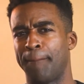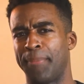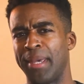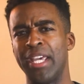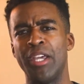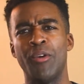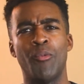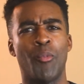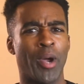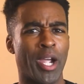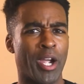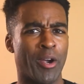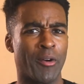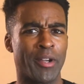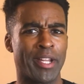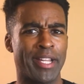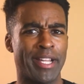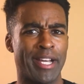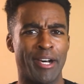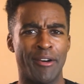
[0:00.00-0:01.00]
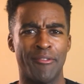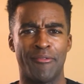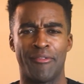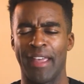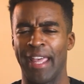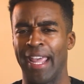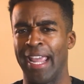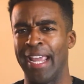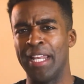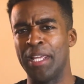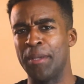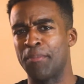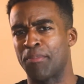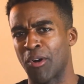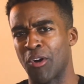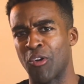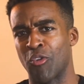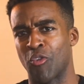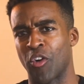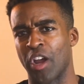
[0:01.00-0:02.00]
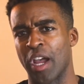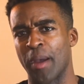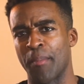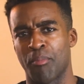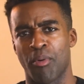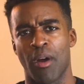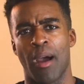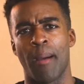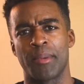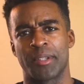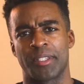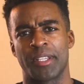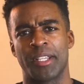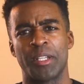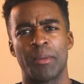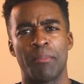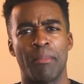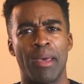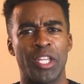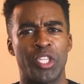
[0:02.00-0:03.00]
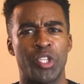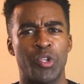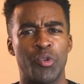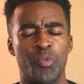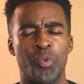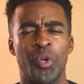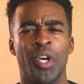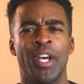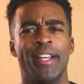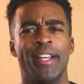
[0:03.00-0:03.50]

be wary of any program promising to make you